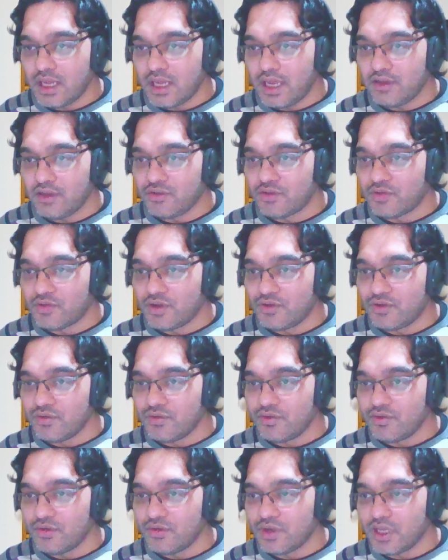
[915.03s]
I don't want
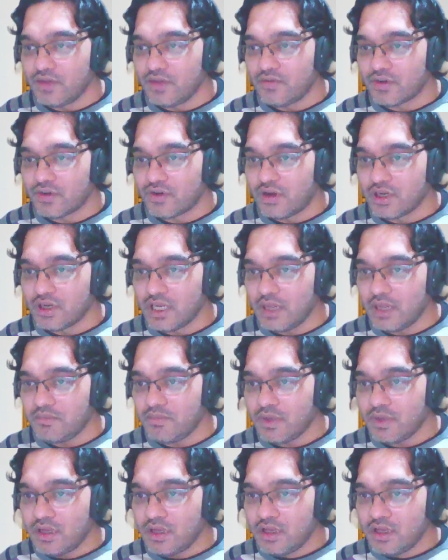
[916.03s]
to give a wrong name.
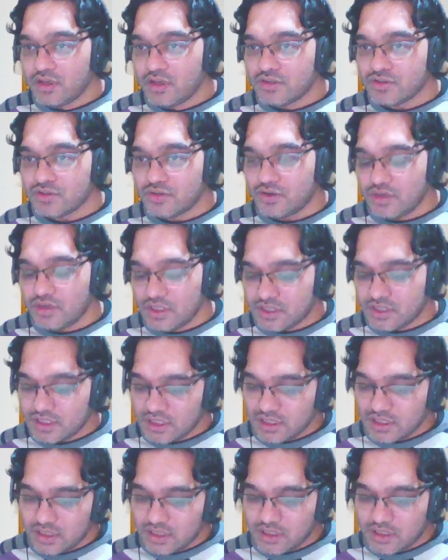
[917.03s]
So it's
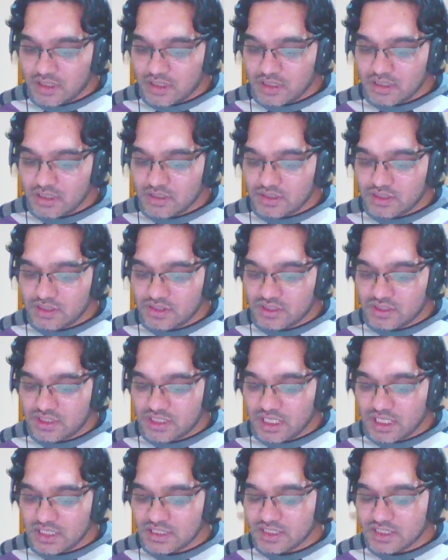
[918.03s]

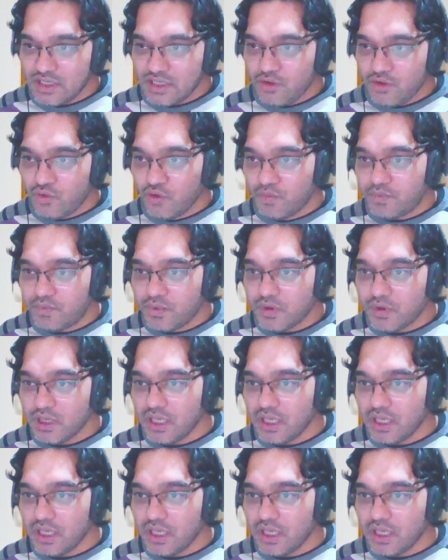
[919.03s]
JC Hoop.